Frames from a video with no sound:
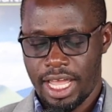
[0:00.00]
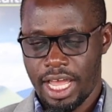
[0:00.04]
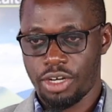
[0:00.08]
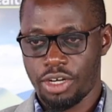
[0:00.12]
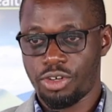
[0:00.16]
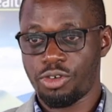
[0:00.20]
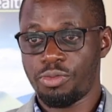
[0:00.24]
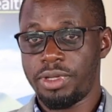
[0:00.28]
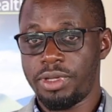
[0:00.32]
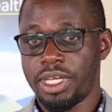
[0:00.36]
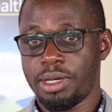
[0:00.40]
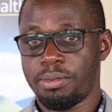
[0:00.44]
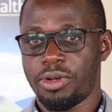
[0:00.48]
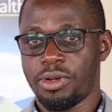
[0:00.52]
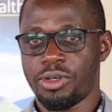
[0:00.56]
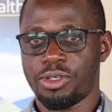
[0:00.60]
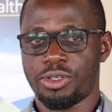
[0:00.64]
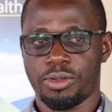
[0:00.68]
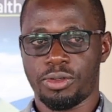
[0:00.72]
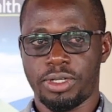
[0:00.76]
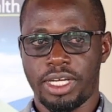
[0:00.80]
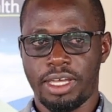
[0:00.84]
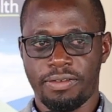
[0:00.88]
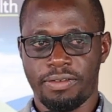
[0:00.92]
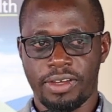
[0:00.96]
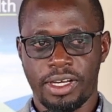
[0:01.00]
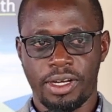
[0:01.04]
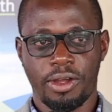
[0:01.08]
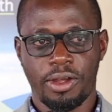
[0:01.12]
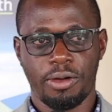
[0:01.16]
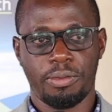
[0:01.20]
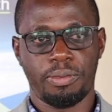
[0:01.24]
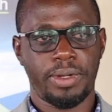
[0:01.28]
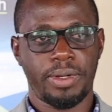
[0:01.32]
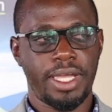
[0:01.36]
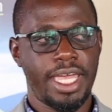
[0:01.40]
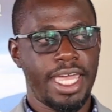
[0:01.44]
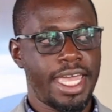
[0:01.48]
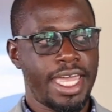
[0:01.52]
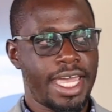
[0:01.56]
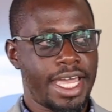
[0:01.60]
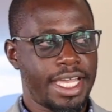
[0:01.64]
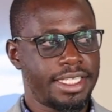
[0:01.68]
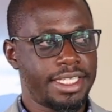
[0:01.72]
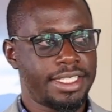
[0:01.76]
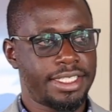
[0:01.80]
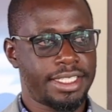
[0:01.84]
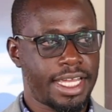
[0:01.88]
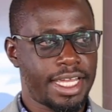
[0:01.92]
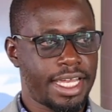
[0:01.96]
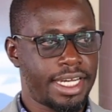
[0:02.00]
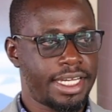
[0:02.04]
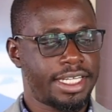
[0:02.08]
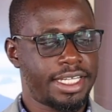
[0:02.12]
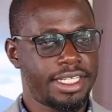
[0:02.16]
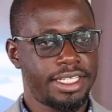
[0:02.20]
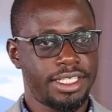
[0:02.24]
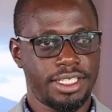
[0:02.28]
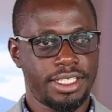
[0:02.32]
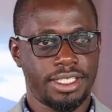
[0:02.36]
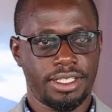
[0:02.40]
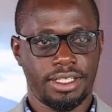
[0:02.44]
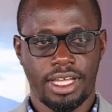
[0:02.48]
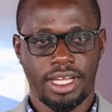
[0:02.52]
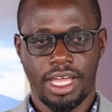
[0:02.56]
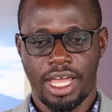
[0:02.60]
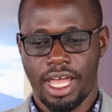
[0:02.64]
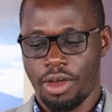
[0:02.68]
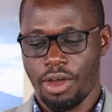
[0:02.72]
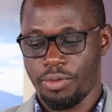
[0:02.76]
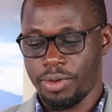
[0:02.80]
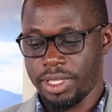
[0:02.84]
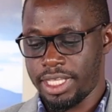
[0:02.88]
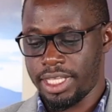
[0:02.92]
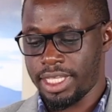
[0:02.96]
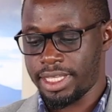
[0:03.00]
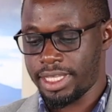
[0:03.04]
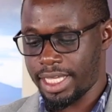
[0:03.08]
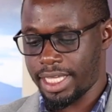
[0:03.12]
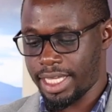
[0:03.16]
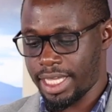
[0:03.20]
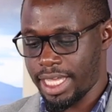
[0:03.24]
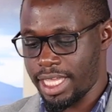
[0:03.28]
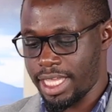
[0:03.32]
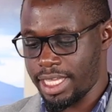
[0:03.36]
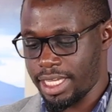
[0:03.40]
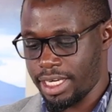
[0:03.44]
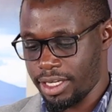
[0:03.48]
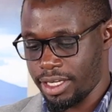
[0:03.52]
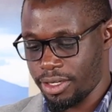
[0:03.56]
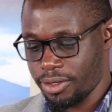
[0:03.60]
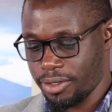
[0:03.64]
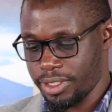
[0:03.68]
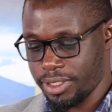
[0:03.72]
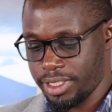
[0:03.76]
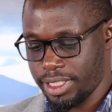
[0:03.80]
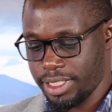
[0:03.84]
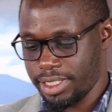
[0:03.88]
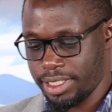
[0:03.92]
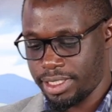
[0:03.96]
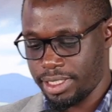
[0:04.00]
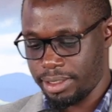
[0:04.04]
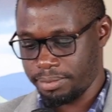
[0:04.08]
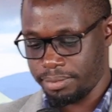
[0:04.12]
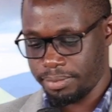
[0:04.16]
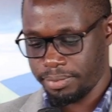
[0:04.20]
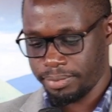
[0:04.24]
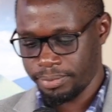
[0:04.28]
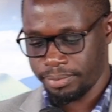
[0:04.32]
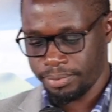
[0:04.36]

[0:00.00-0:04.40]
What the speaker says: to be able to develop AI standards within the Kenyan ecosystem.